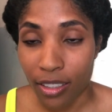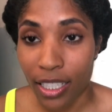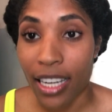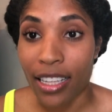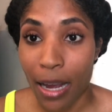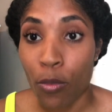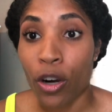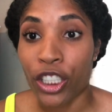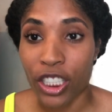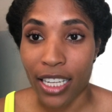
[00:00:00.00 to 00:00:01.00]
getting that
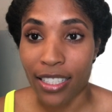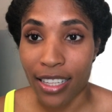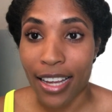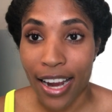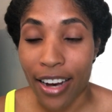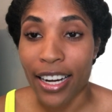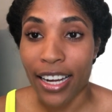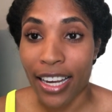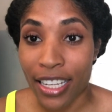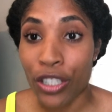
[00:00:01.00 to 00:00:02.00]
moisture that's in the air
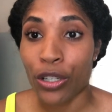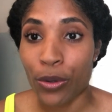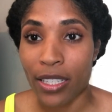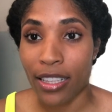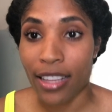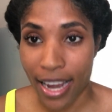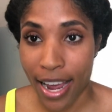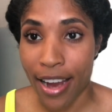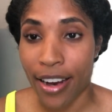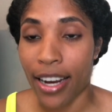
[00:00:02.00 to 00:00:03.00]
into the
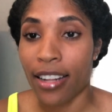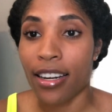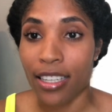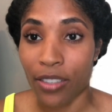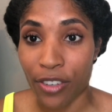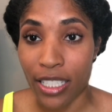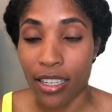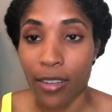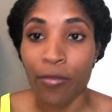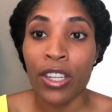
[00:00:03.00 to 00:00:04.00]
hair and then it's
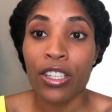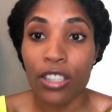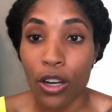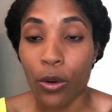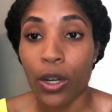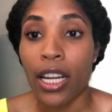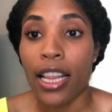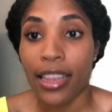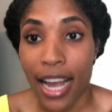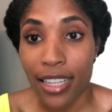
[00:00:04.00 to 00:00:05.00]
frizzing. So
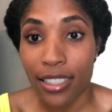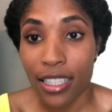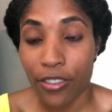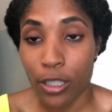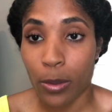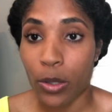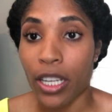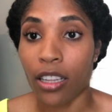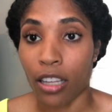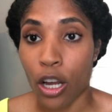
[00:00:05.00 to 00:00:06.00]
that's the difference
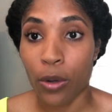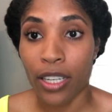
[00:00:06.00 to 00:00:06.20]
between low